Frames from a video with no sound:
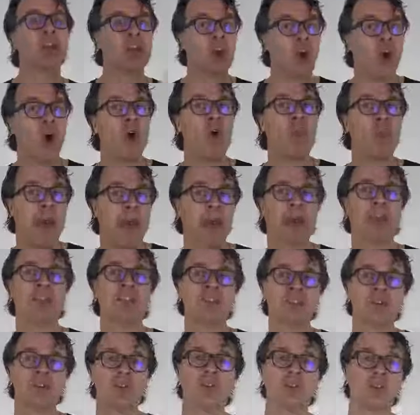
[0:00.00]
go back and
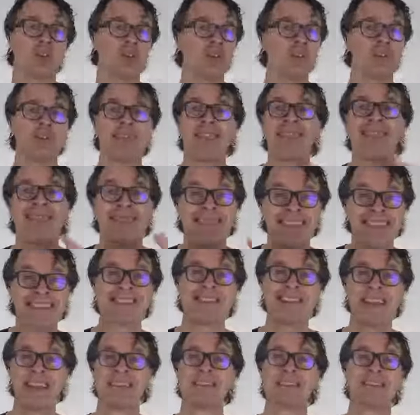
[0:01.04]
do it because
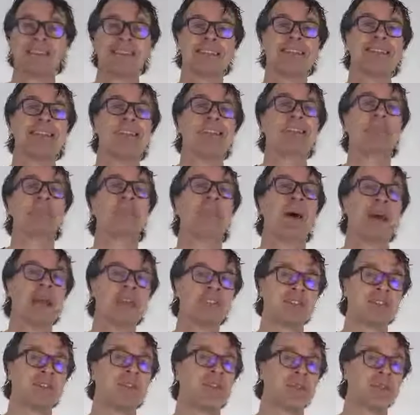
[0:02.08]
this lesson is
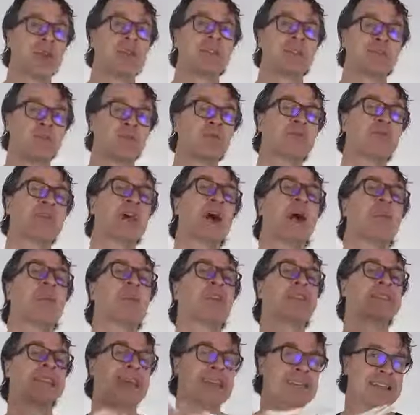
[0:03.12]
based on the principles
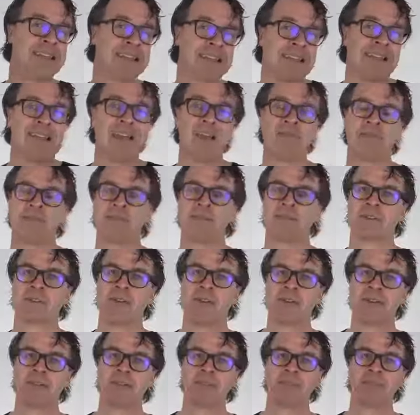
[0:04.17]
presented in that first
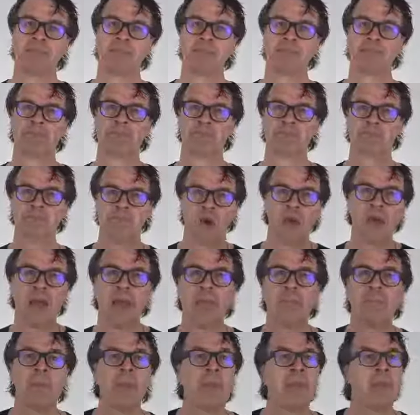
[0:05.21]
lesson.
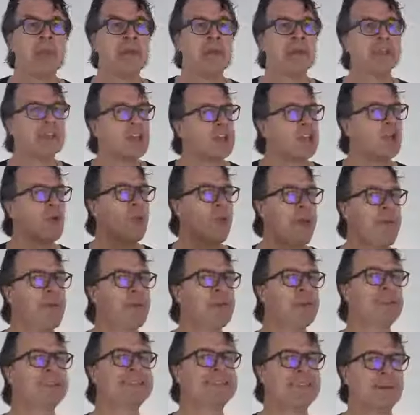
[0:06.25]
Okay, so do you remember
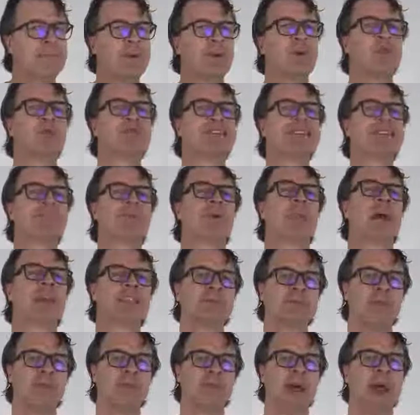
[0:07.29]
the typical
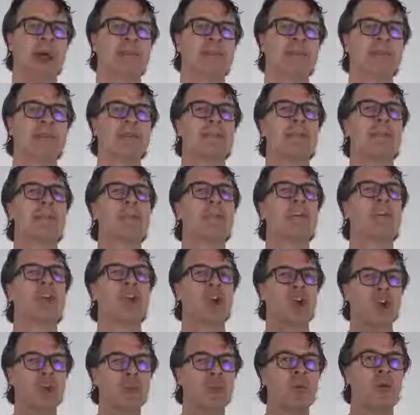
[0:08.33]
displacement pattern that the
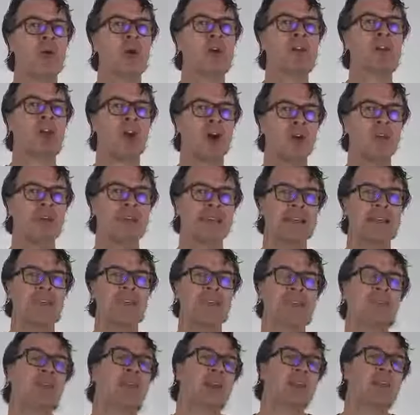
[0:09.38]
cuboid goes
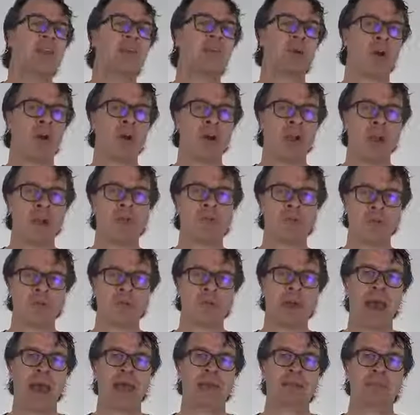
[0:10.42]
into in the pronated foot
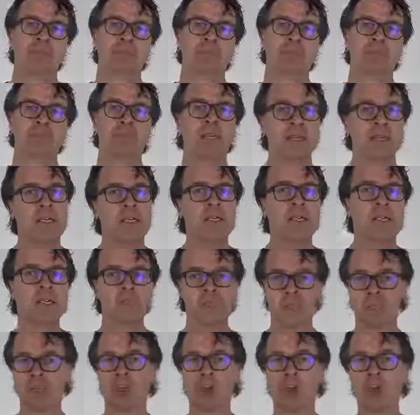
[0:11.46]
pattern? Well,
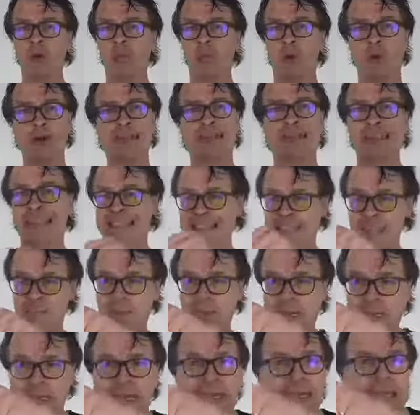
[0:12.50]
the cuboid
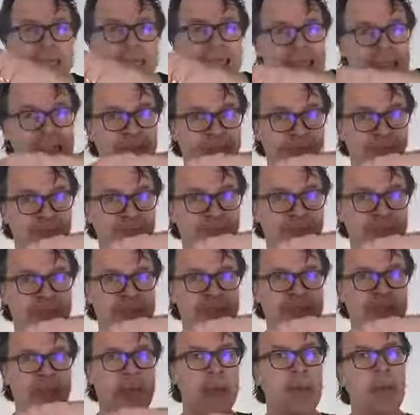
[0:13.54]
typically
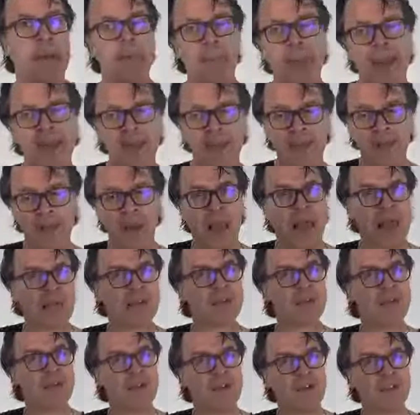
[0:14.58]
everts, meaning the
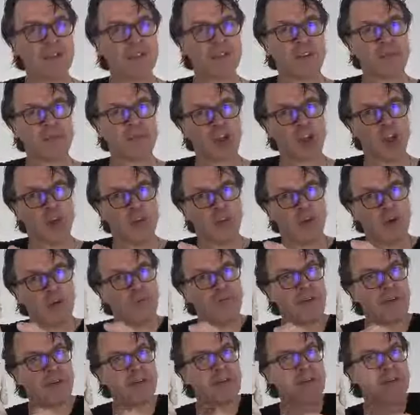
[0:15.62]
plantar surface of the cuboid
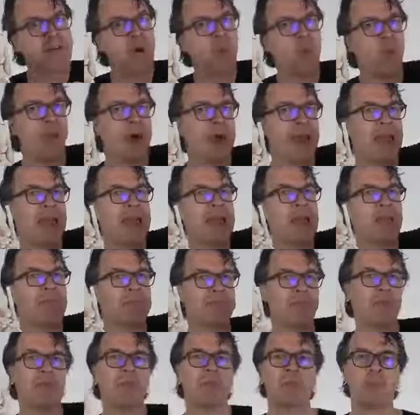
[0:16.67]
faces away
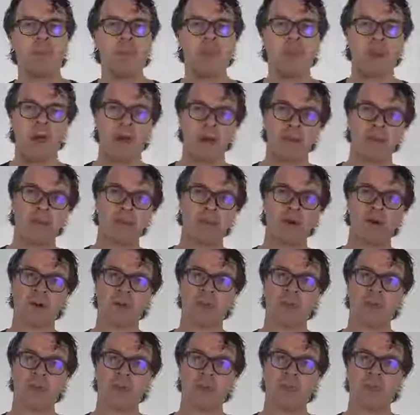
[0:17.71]
from the midline of the
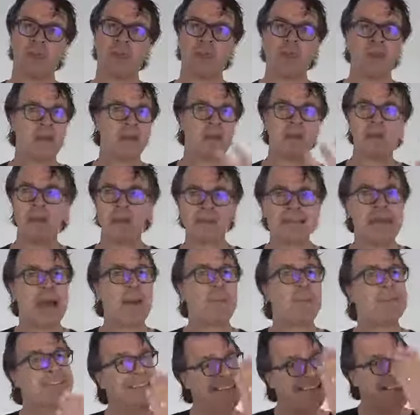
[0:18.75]
body. This
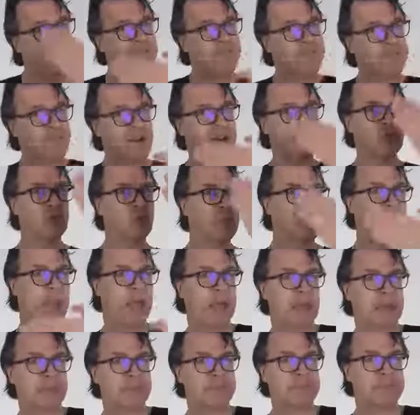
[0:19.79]
happens in the frontal
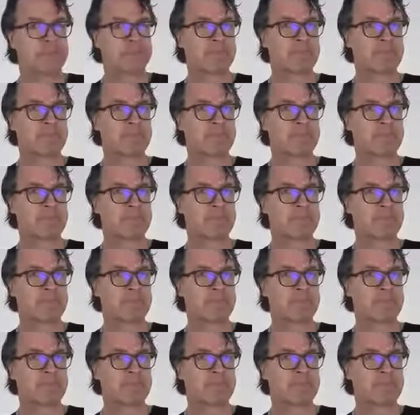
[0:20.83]
plane.